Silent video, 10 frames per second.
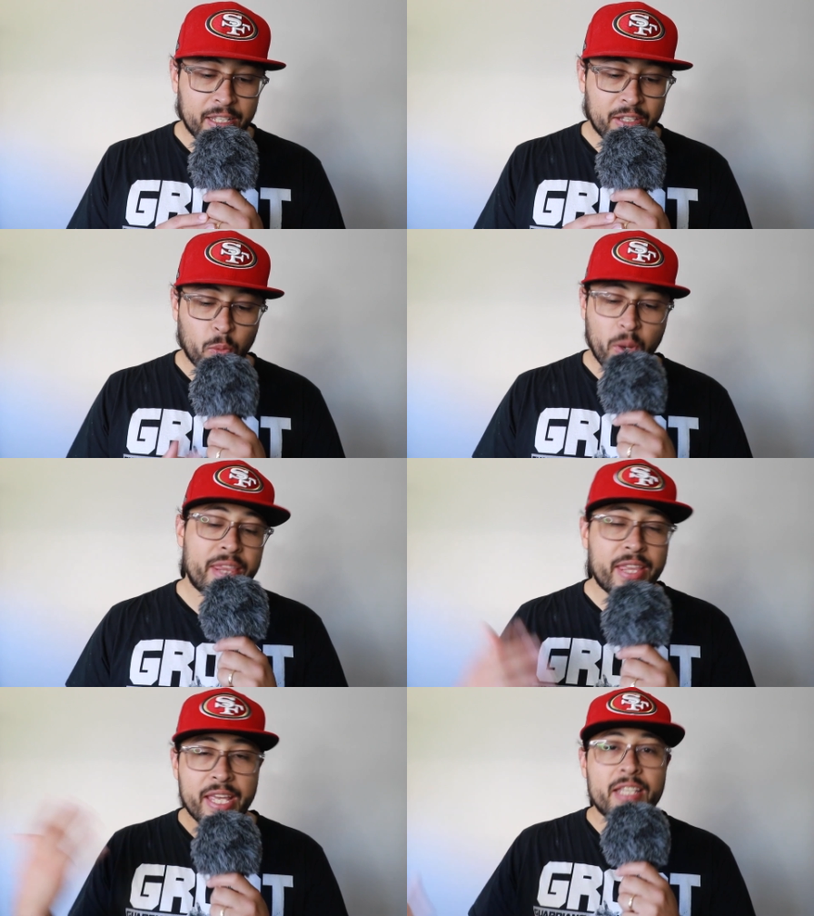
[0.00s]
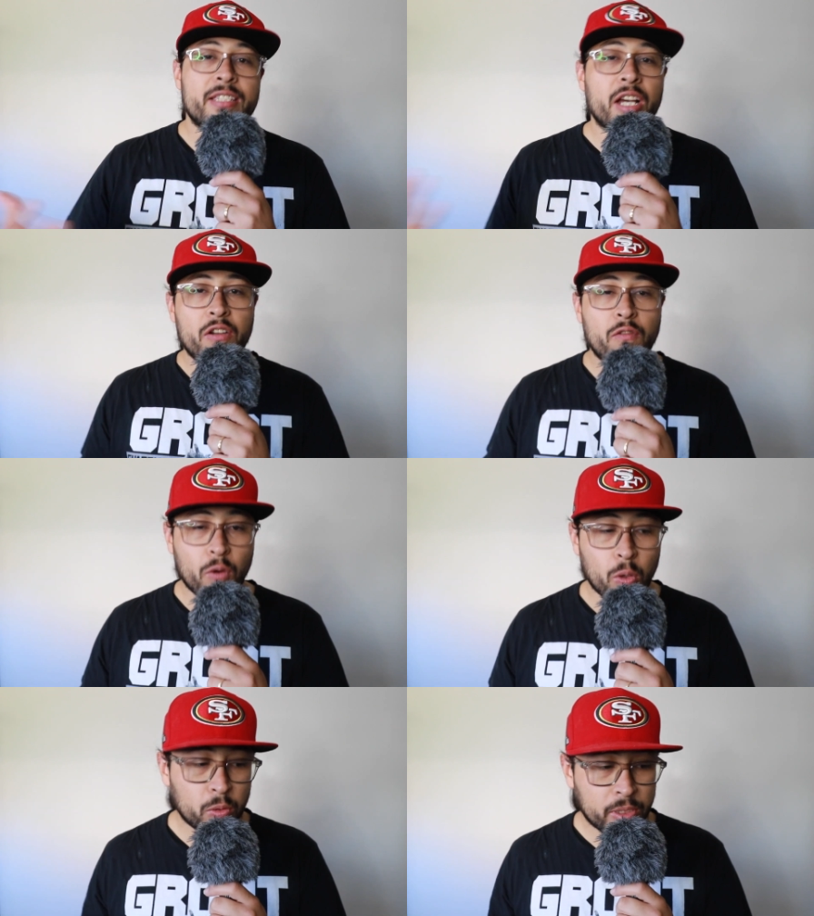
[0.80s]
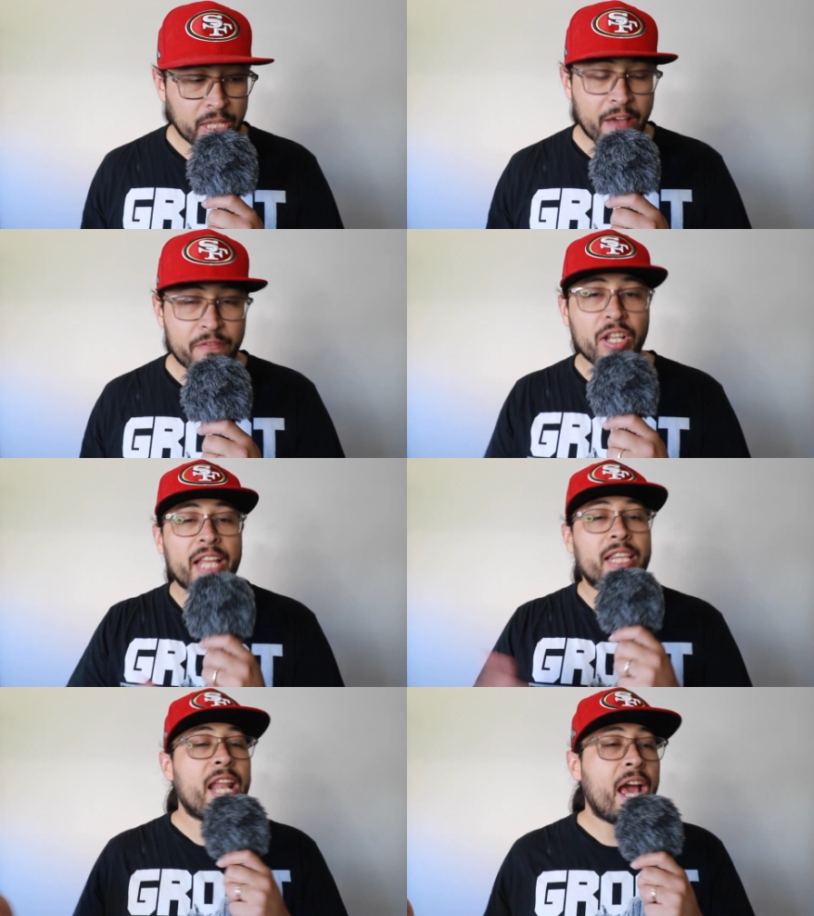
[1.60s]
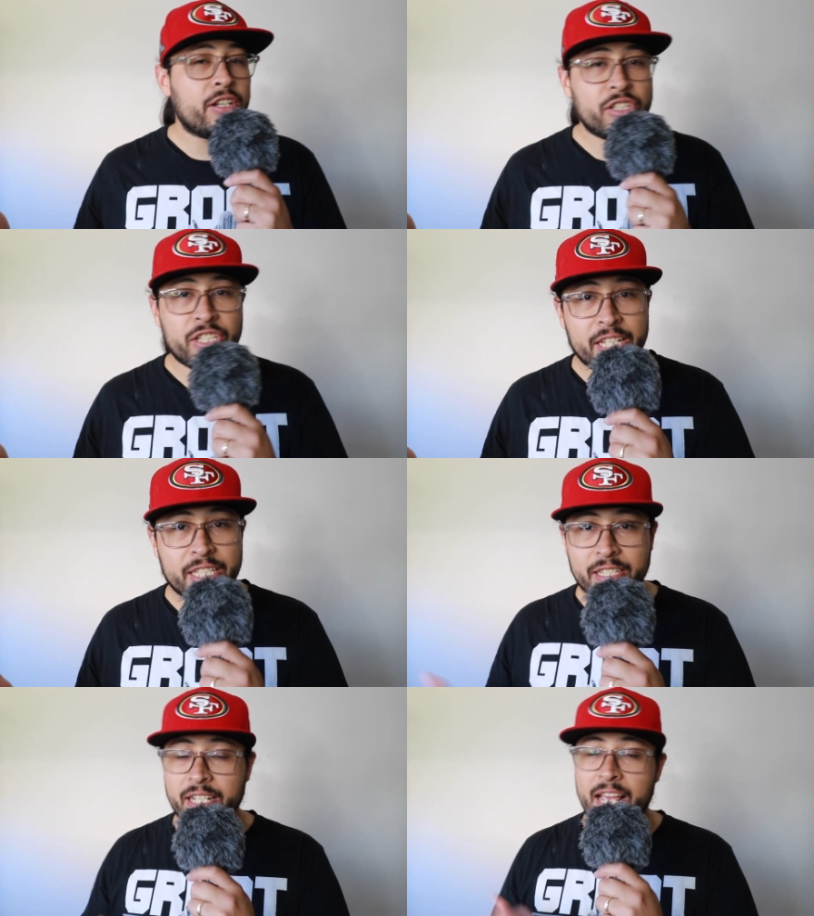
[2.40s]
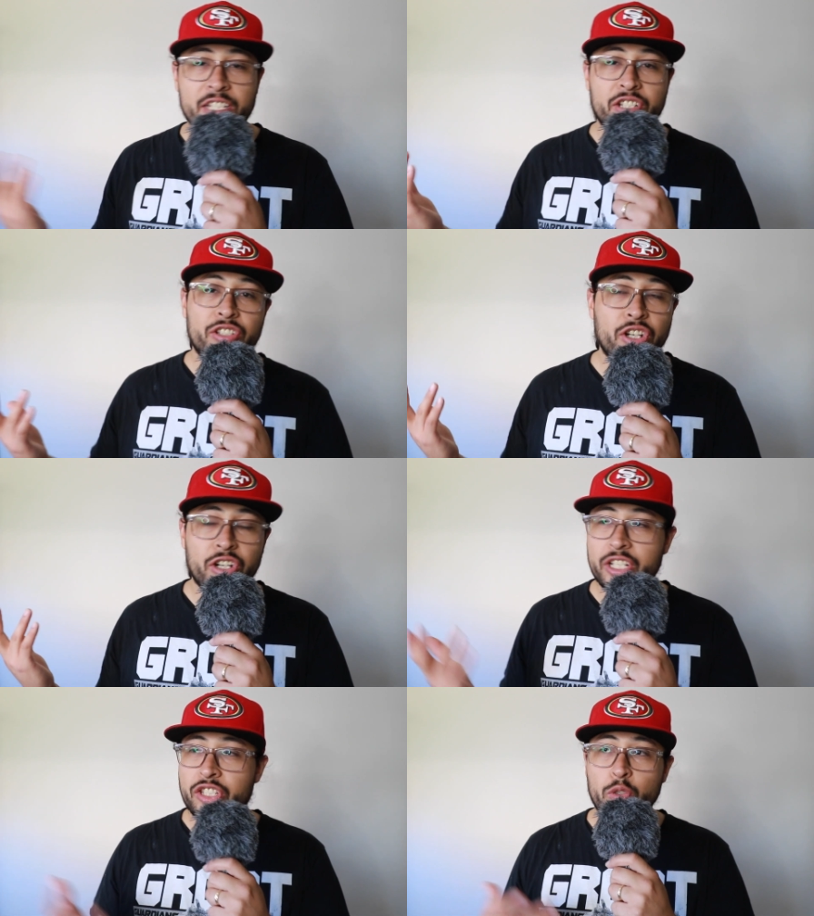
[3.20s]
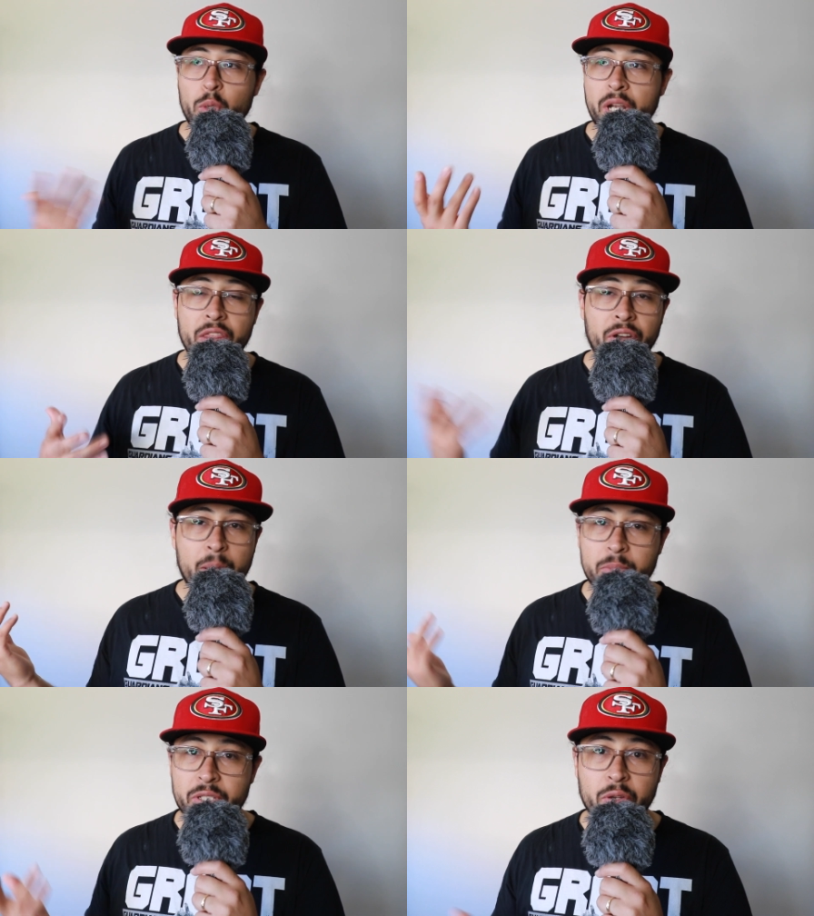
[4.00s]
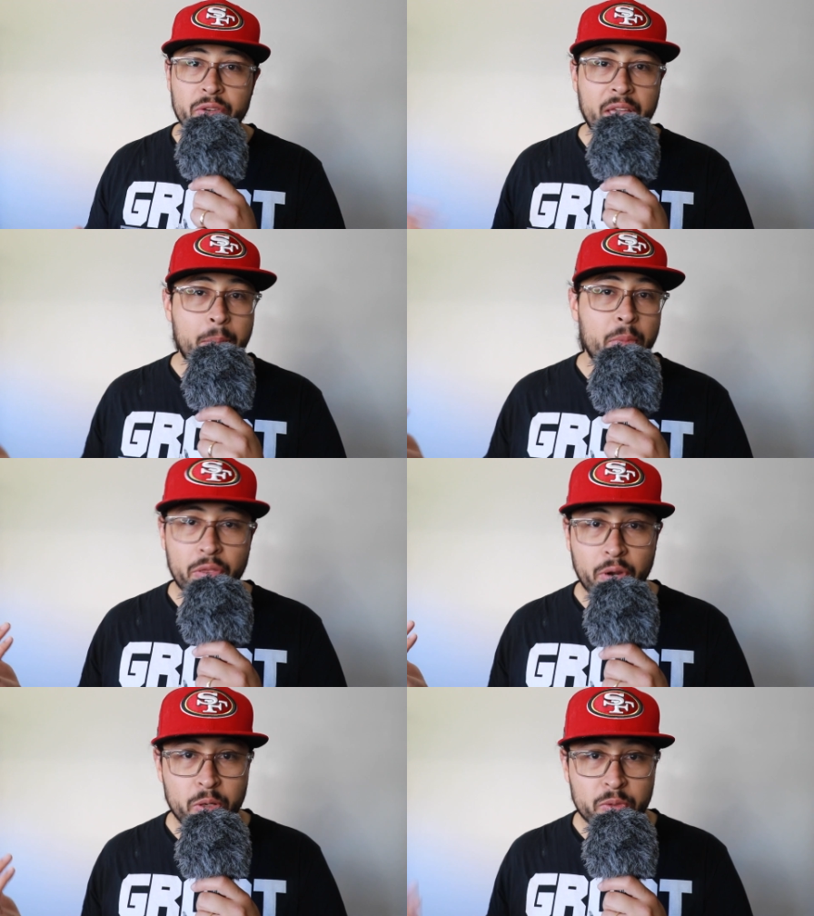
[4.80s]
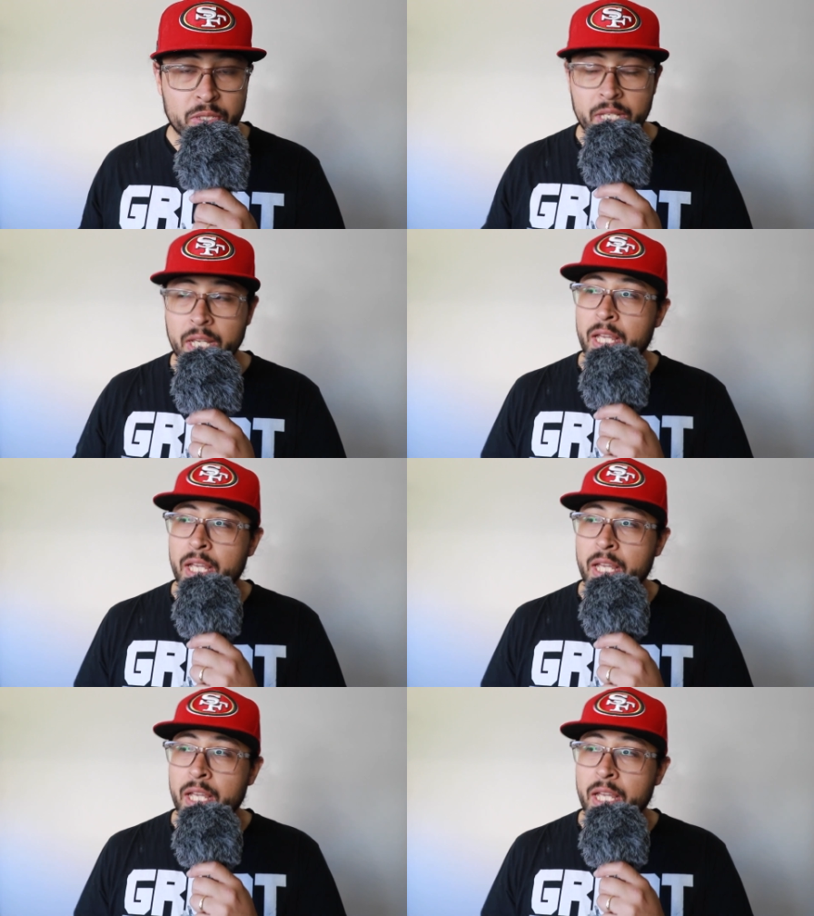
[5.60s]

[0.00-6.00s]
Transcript: the way things unfold, I feel like the Niners season has just turned into another episode of Game of Thrones.